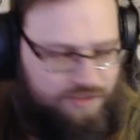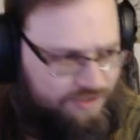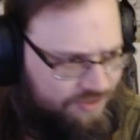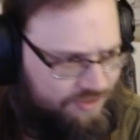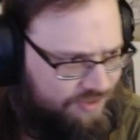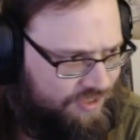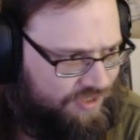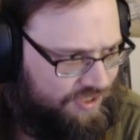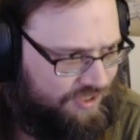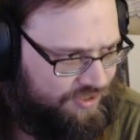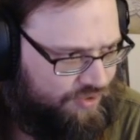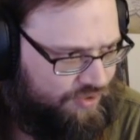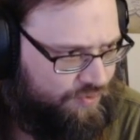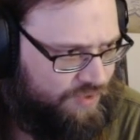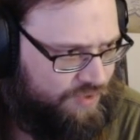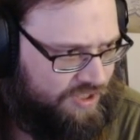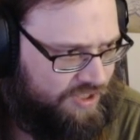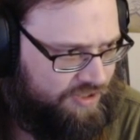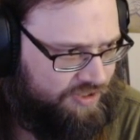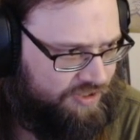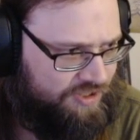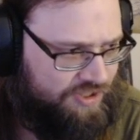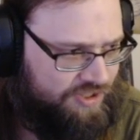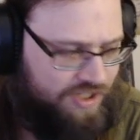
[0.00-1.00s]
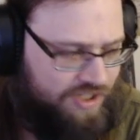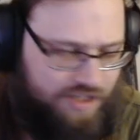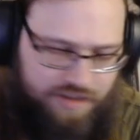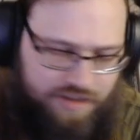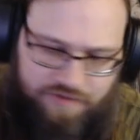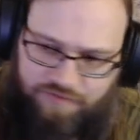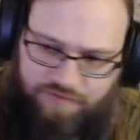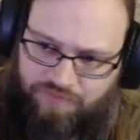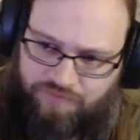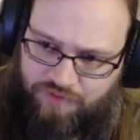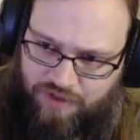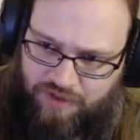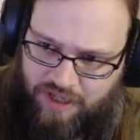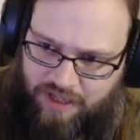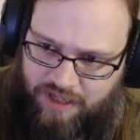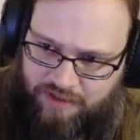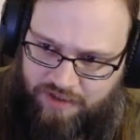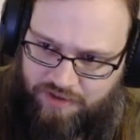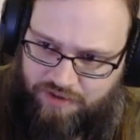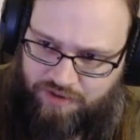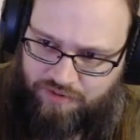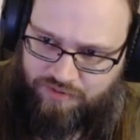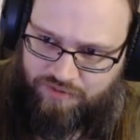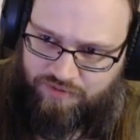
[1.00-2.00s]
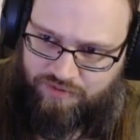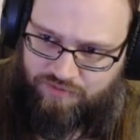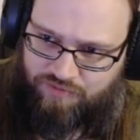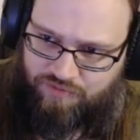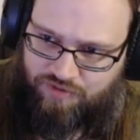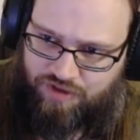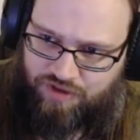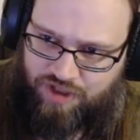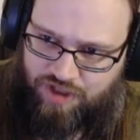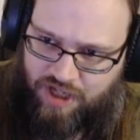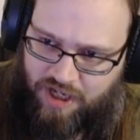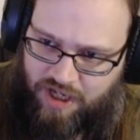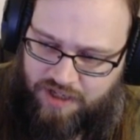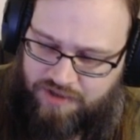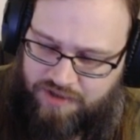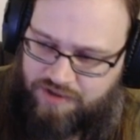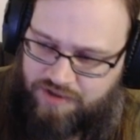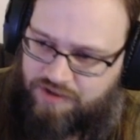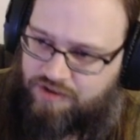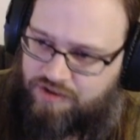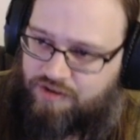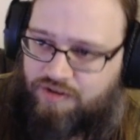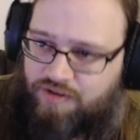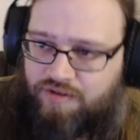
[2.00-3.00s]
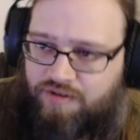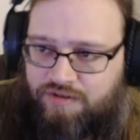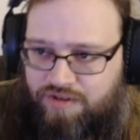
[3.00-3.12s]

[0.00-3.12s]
Get the weekly done for that little chest.